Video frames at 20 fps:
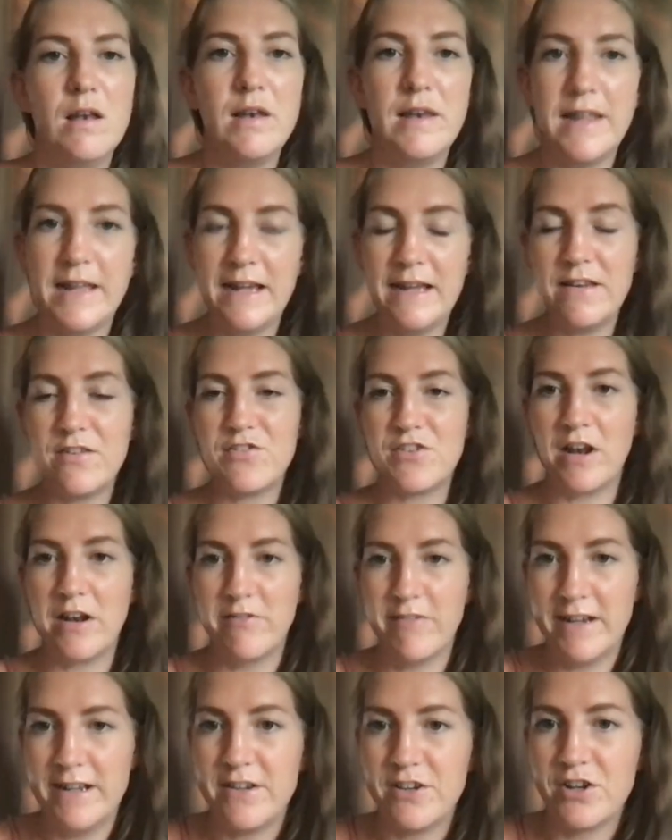lead
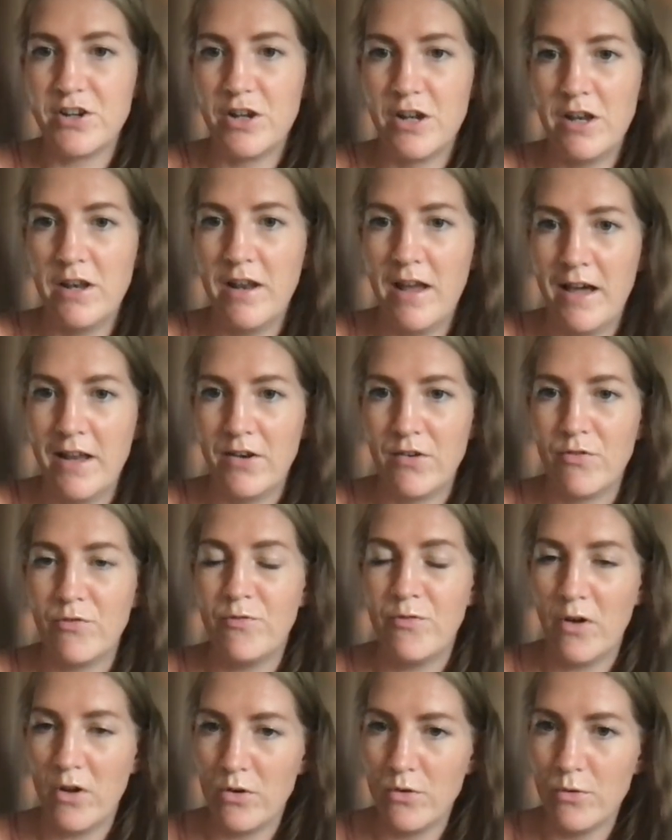generation and
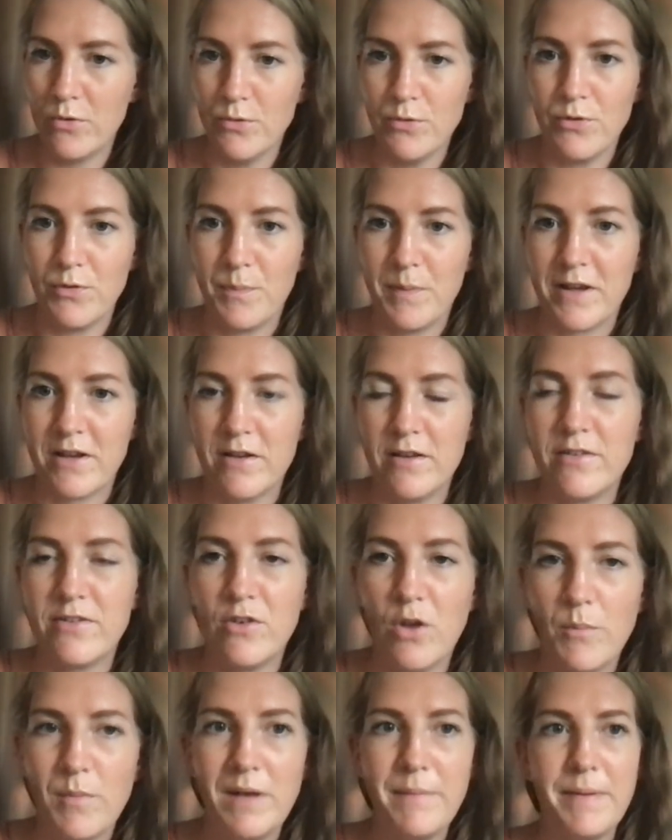funnels, because
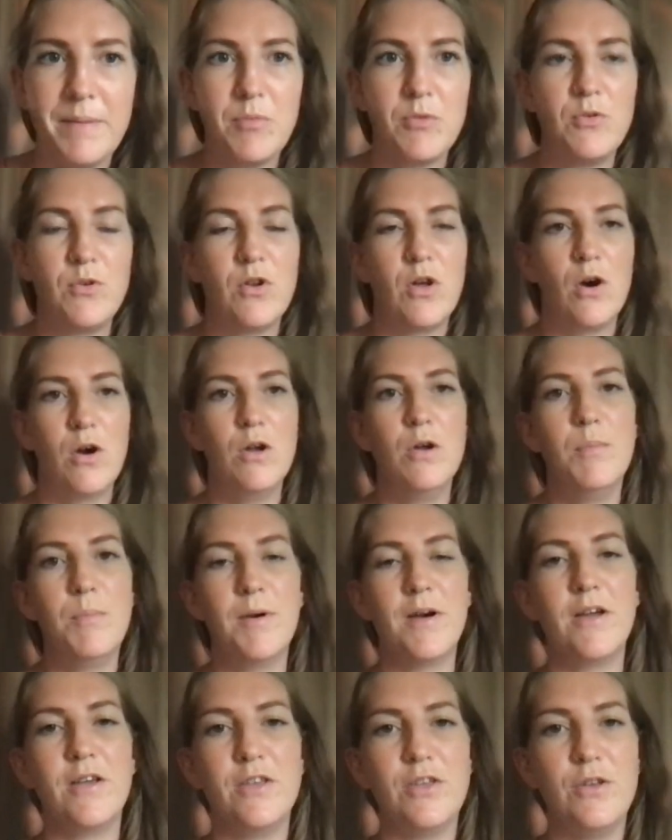not many people know,
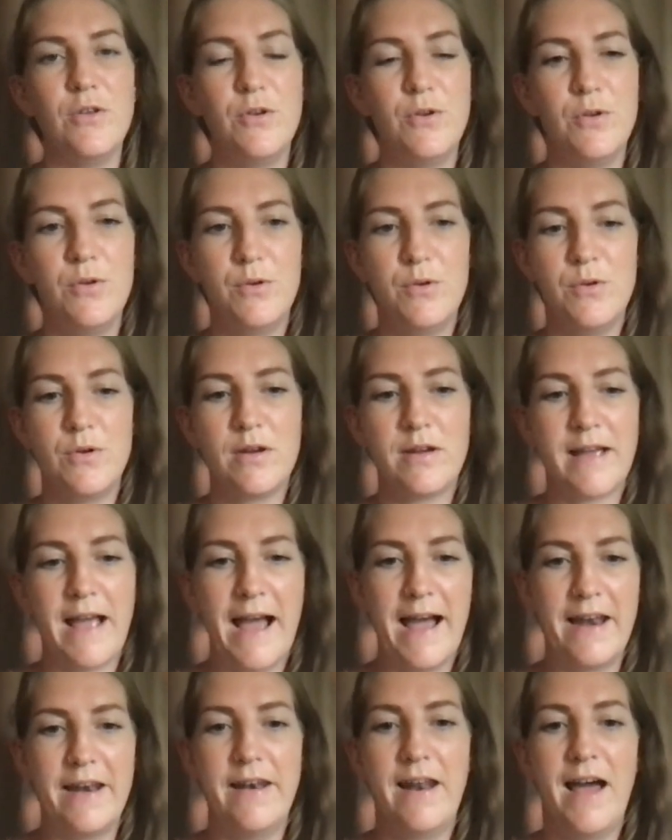but you
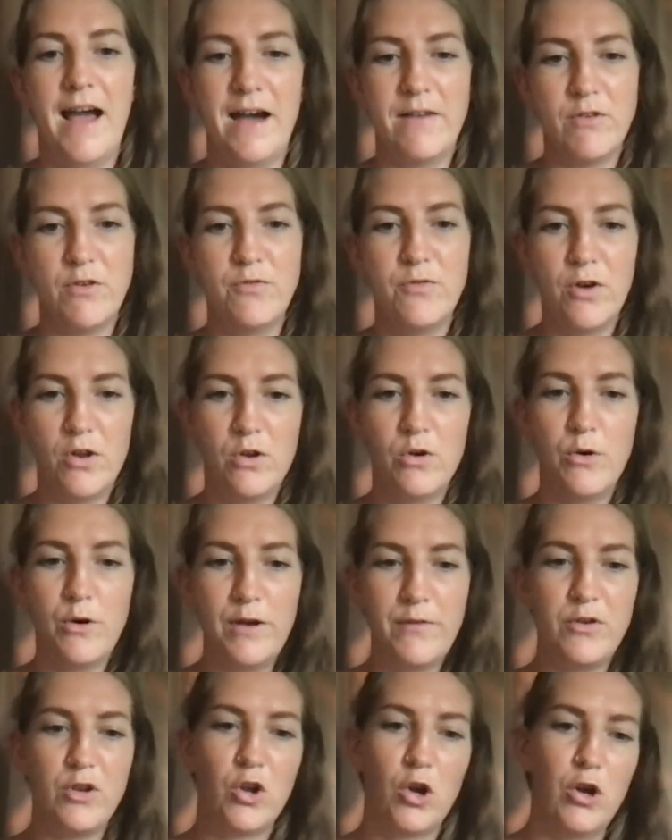can have a funnel
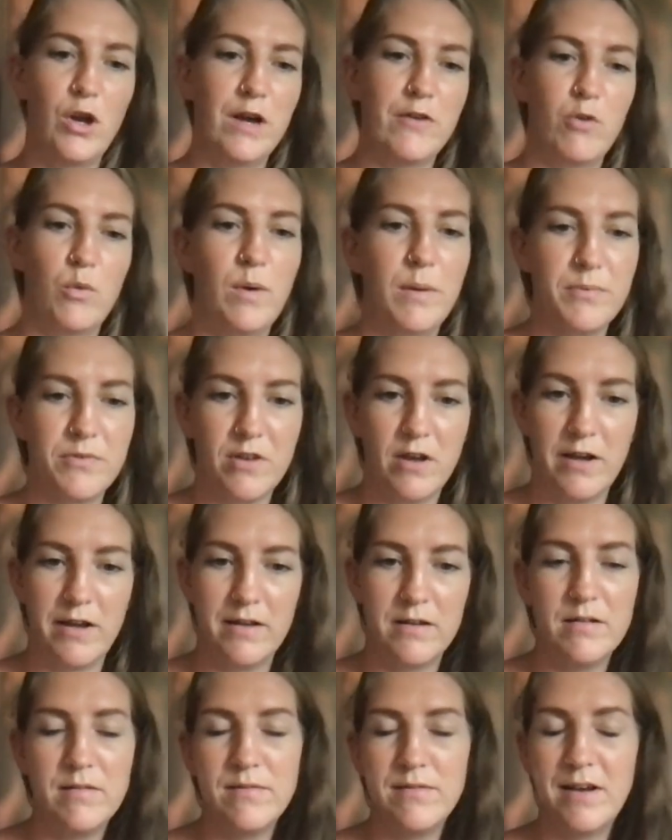if you don't have a website.